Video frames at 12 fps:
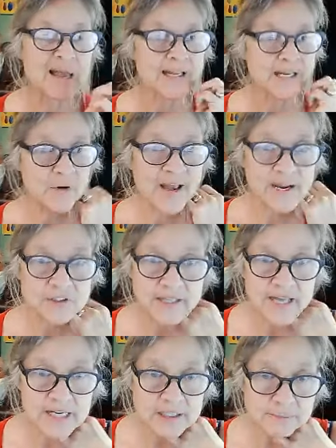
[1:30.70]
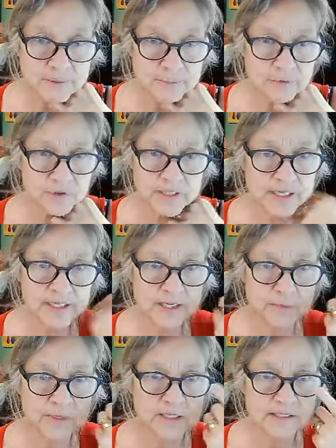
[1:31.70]
And I'll actually ask people, you didn't
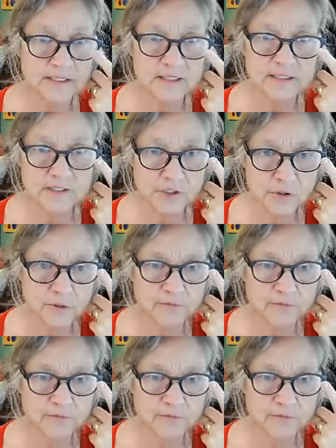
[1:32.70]
hear what I said, did you?